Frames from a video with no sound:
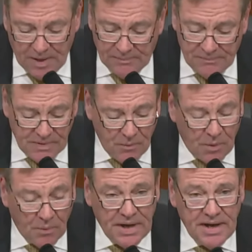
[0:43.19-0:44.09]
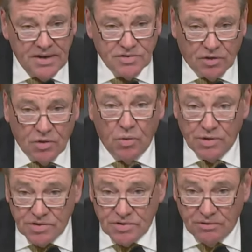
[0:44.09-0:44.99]
but what we need is a
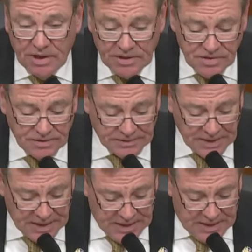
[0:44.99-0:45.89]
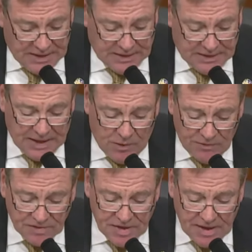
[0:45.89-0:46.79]
course correction.
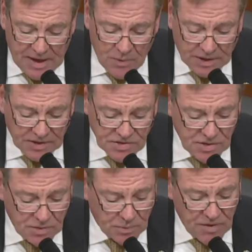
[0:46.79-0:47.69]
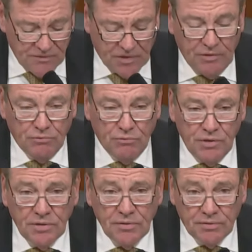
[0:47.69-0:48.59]
However, today I want to consider one of the very
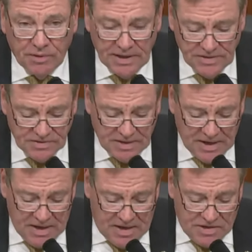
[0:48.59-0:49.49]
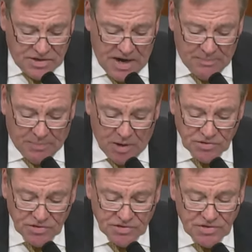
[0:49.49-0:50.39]
real threats China
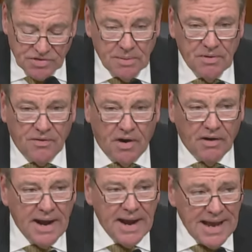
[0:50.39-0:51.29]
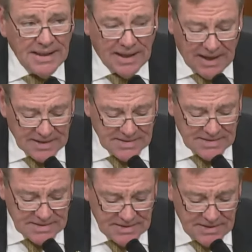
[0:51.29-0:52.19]
poses to some of our
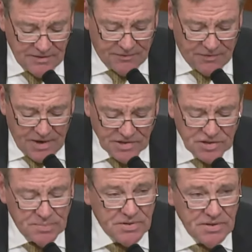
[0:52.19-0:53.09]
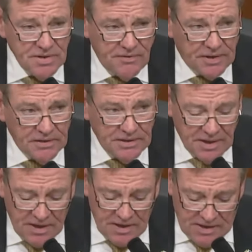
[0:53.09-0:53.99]
allies and friends,
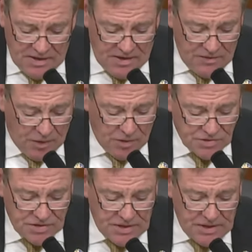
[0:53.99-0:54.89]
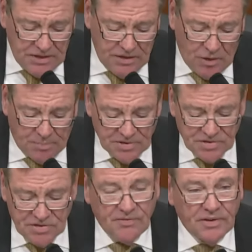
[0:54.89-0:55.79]
specifically those in the
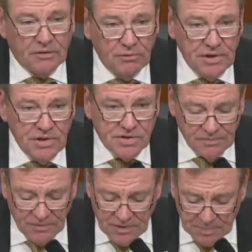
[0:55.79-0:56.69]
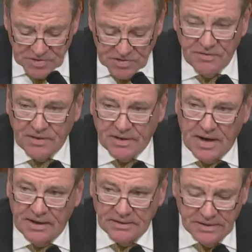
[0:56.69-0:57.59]
Indo-Pacific region, the
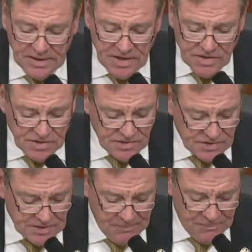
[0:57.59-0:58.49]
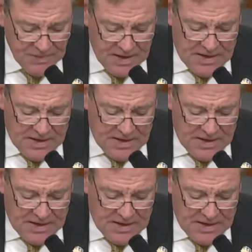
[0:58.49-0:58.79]
Pacific Island nations.